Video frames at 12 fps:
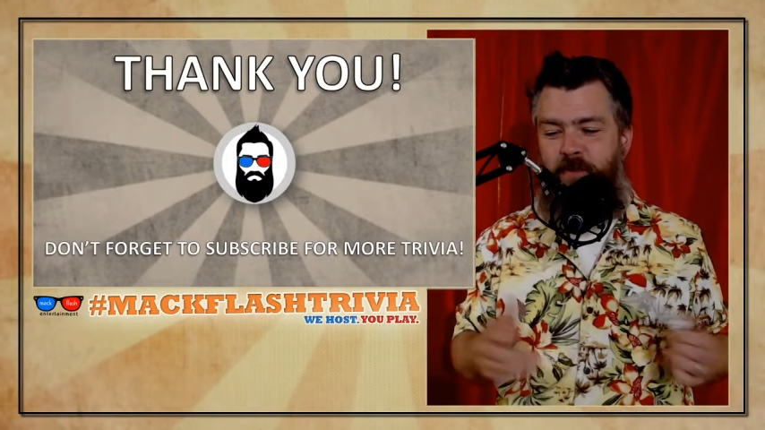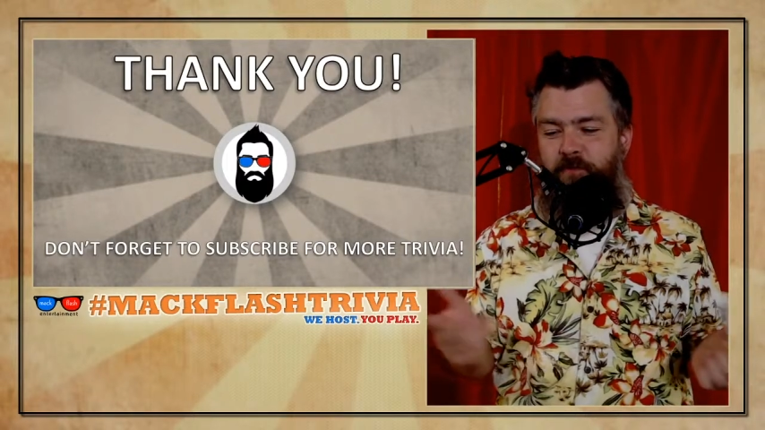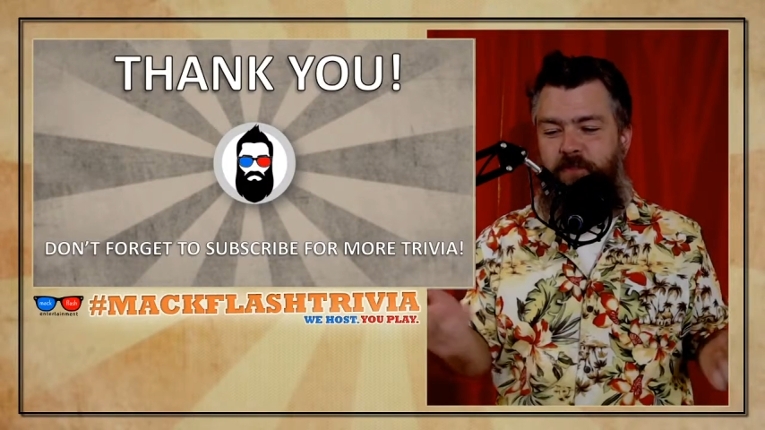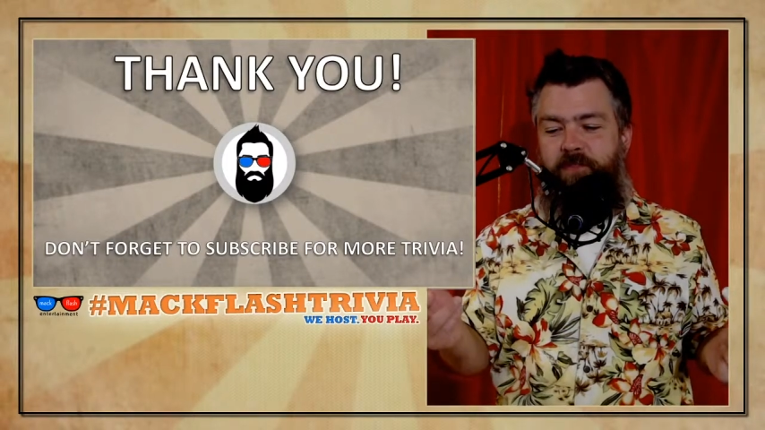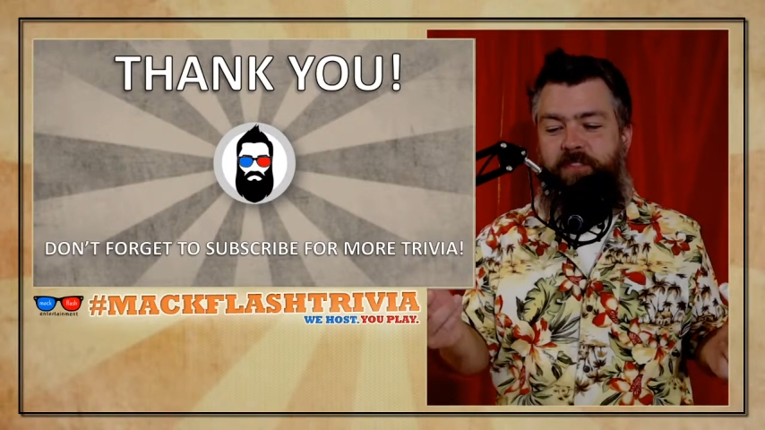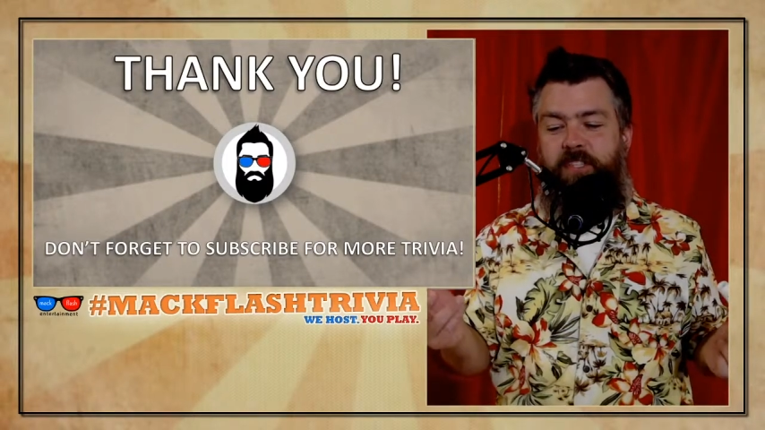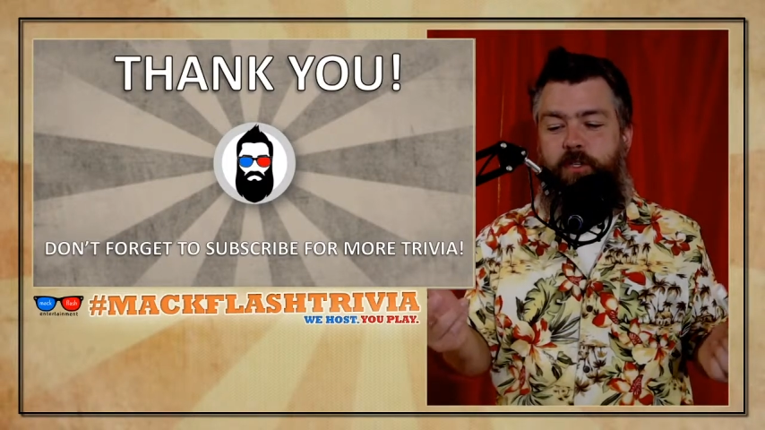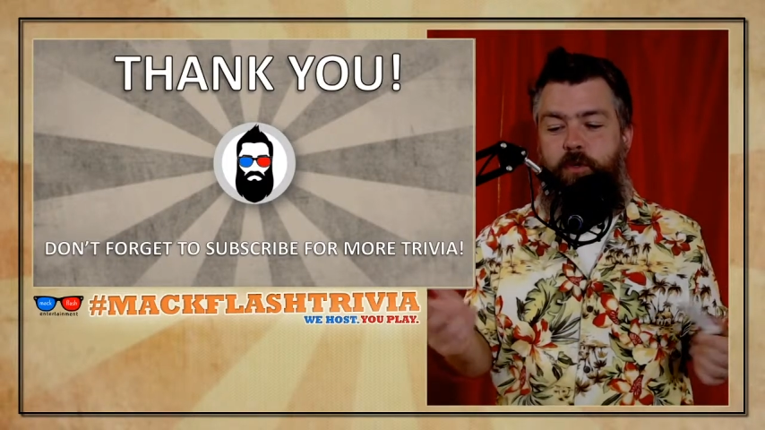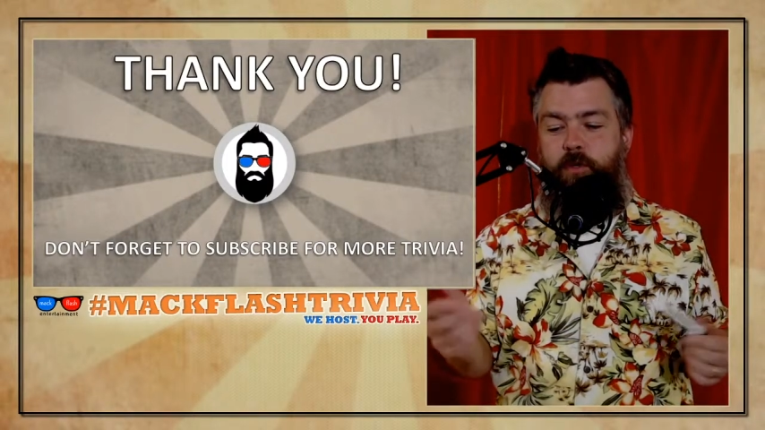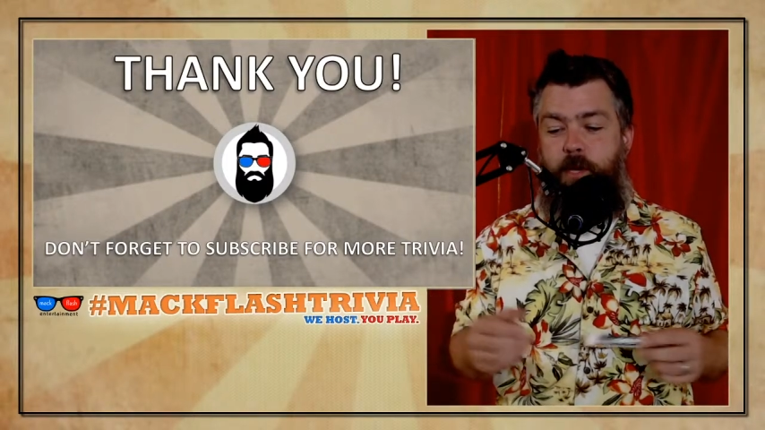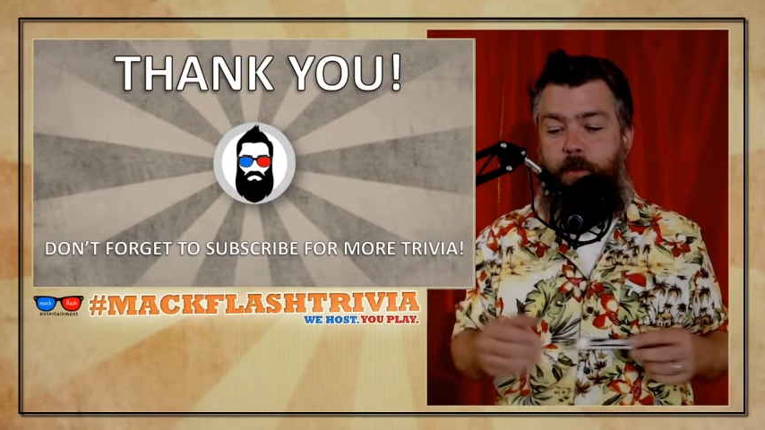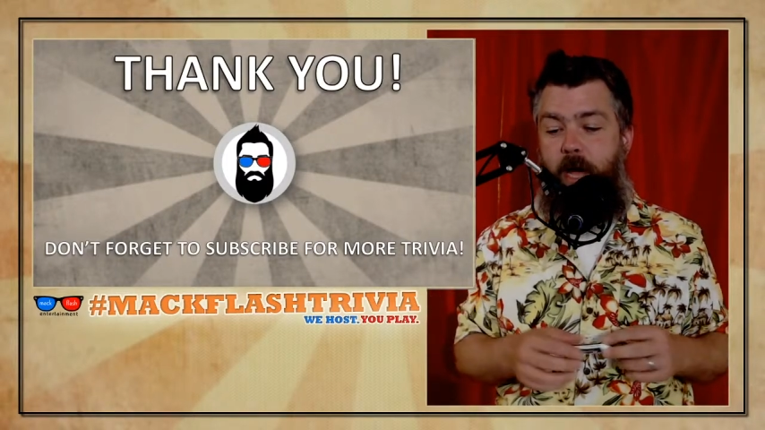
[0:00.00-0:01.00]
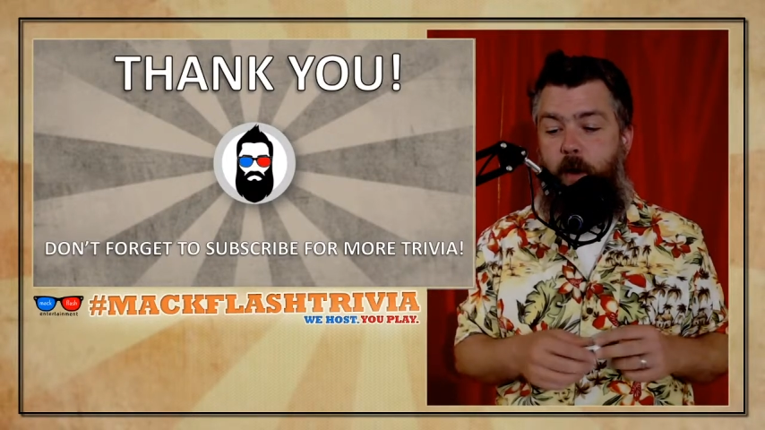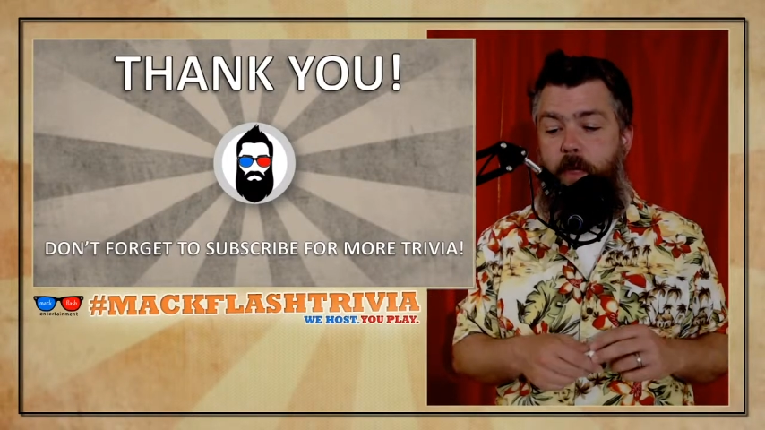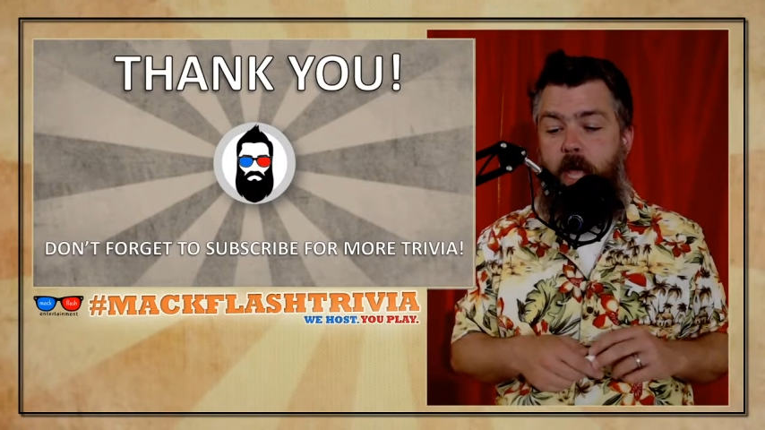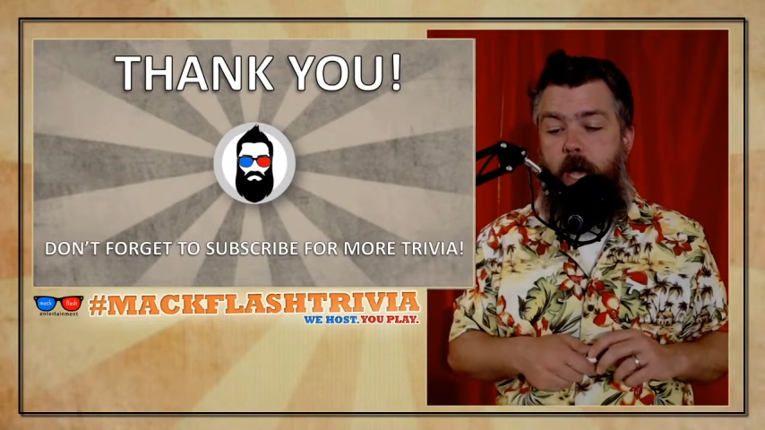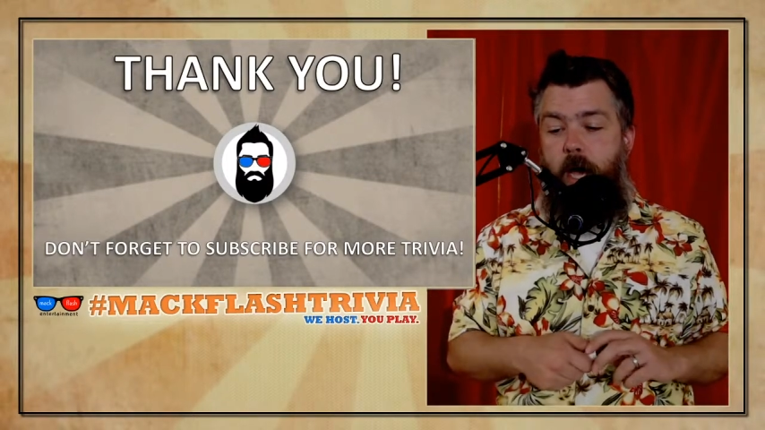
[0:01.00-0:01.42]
with 52 somehow.